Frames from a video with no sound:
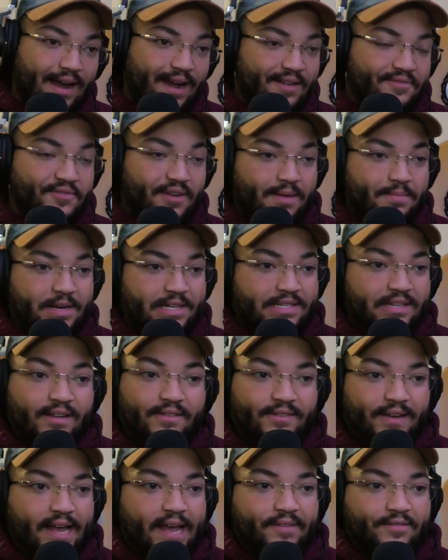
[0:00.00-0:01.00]
I find
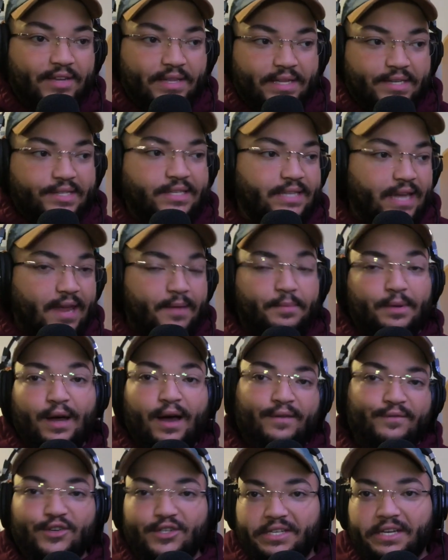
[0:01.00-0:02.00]
myself having the same
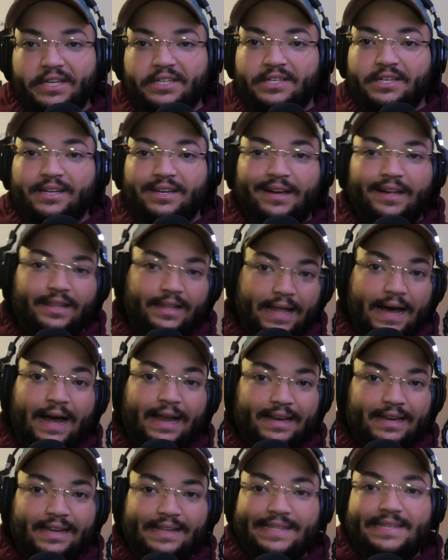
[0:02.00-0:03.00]
conversation a
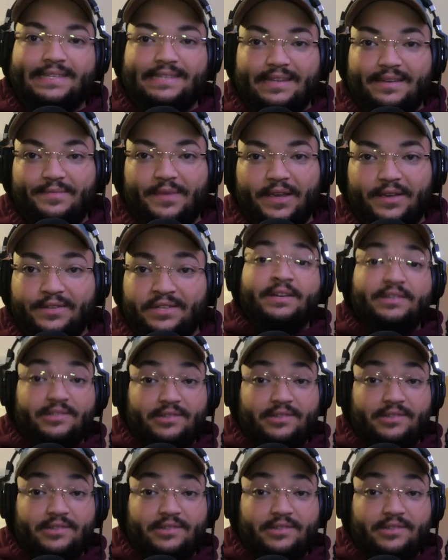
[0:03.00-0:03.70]
lot in these emails,